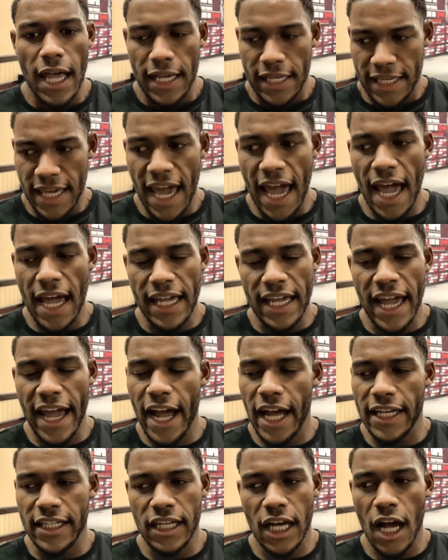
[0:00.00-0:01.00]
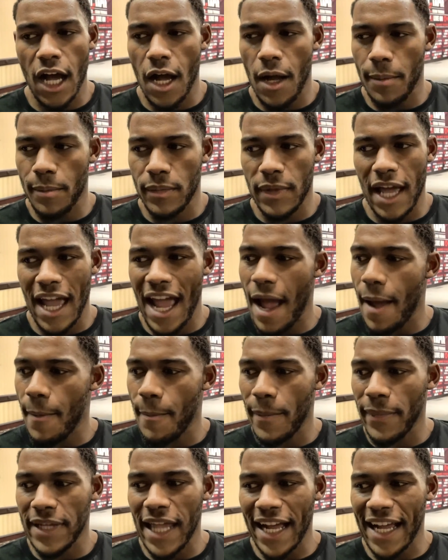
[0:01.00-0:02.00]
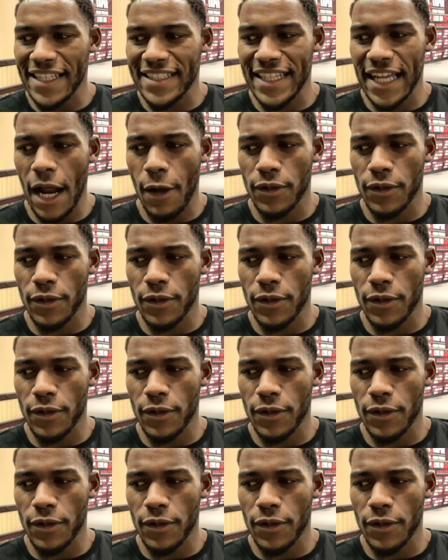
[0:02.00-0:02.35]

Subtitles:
Yeah. Like I said,